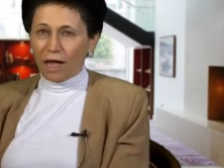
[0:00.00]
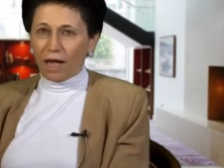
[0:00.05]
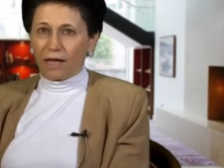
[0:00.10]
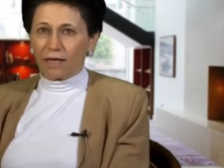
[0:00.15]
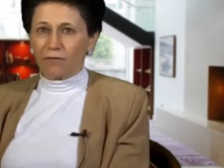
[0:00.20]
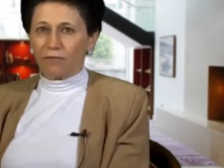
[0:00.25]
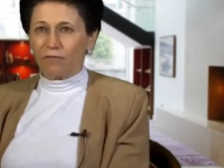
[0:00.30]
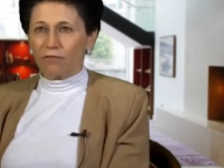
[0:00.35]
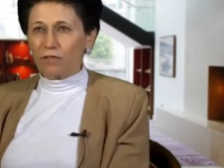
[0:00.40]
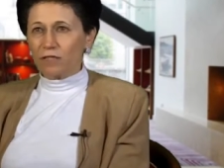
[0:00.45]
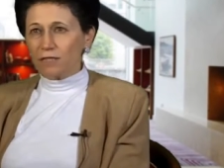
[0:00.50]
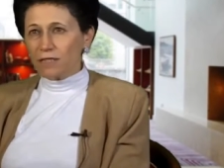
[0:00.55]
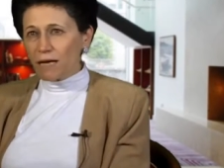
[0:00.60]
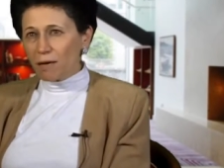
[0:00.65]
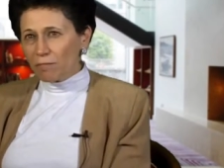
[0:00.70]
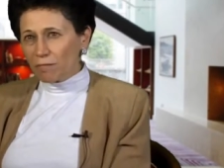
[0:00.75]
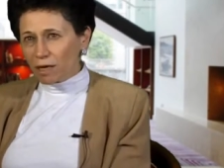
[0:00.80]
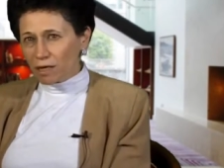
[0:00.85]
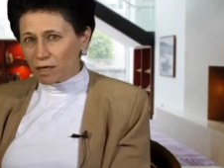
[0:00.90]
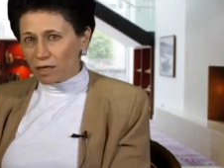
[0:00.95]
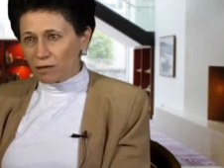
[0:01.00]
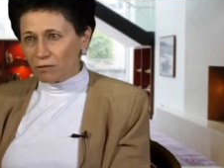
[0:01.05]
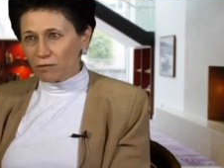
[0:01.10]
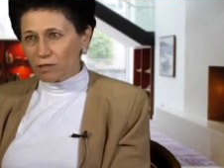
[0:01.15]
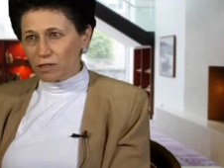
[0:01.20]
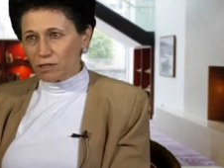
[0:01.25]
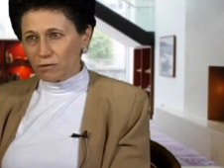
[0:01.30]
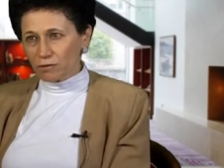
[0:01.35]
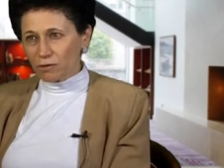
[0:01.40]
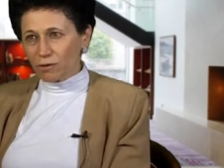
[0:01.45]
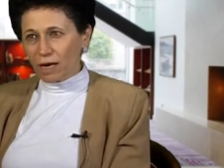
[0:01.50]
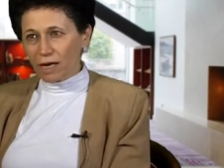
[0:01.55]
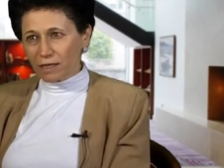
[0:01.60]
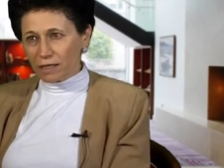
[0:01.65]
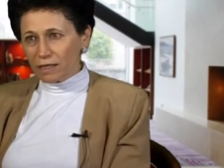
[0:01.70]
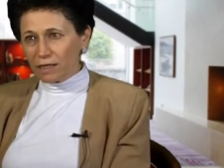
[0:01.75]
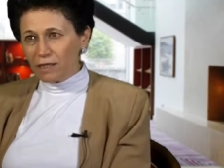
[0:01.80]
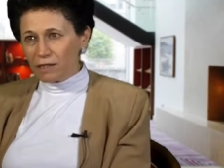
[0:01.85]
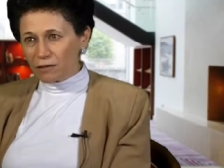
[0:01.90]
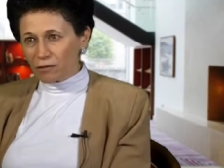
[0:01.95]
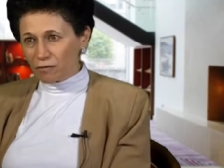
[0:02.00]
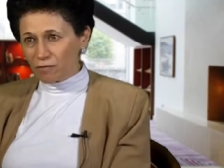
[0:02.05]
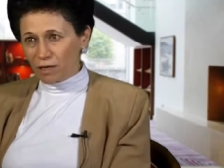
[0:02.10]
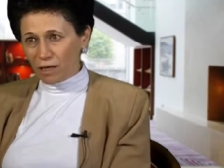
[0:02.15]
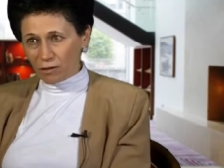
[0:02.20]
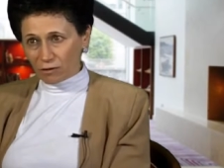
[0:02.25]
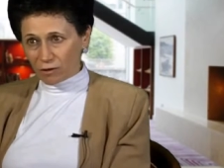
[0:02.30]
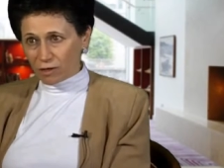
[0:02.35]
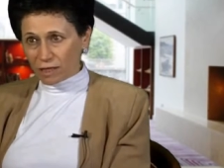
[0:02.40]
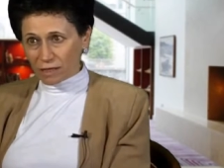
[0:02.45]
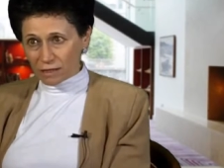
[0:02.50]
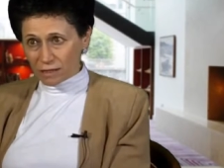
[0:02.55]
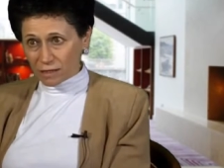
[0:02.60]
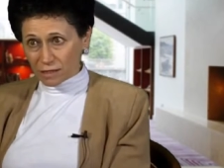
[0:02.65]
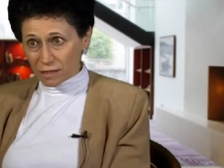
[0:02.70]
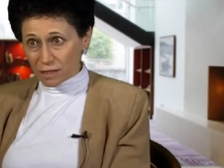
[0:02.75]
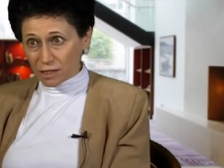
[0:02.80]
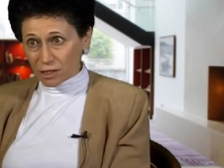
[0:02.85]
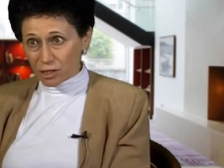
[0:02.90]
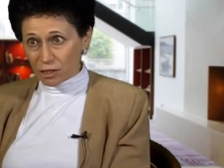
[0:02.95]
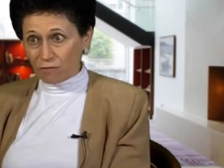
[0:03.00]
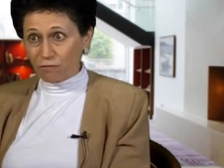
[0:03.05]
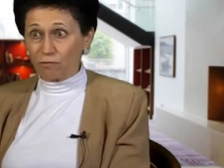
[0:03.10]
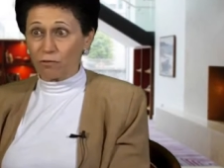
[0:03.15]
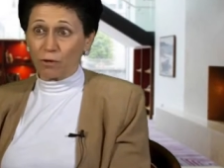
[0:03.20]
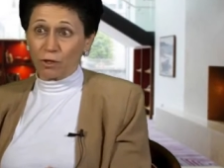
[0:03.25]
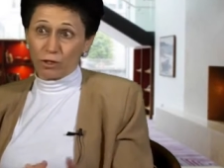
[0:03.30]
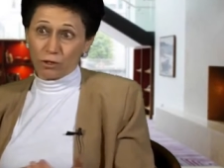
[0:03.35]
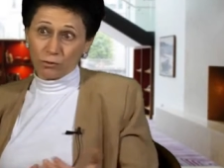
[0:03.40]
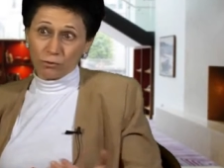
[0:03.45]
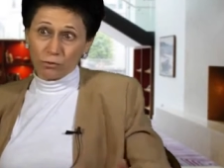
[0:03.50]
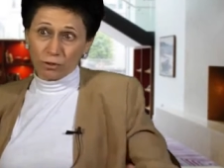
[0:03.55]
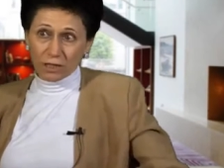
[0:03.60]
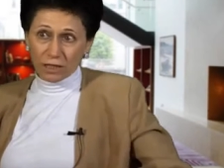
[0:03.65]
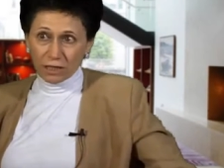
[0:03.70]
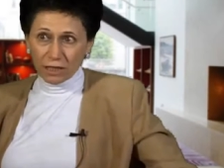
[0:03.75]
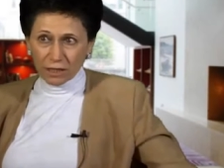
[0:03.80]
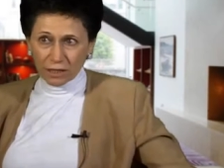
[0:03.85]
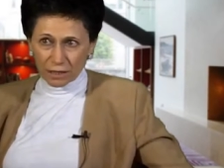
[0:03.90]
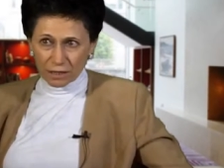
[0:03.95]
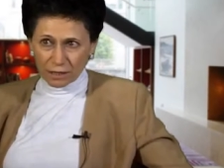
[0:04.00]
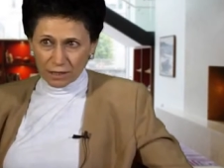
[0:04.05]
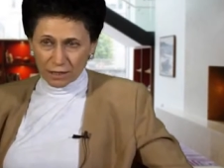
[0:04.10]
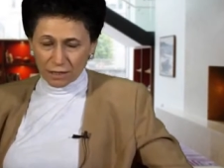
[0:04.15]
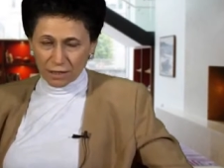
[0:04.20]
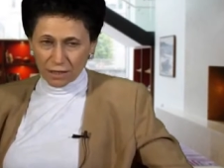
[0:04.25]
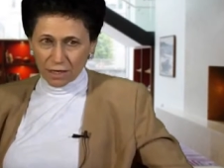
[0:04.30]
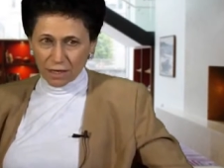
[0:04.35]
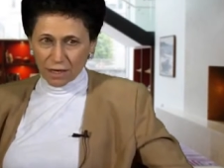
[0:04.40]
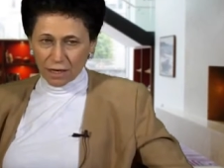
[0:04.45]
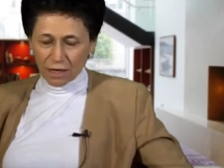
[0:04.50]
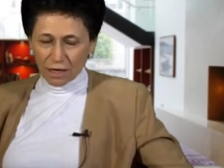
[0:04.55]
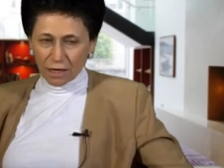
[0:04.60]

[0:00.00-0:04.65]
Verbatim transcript: And for somebody who is, you know, a leader of an organization for two years,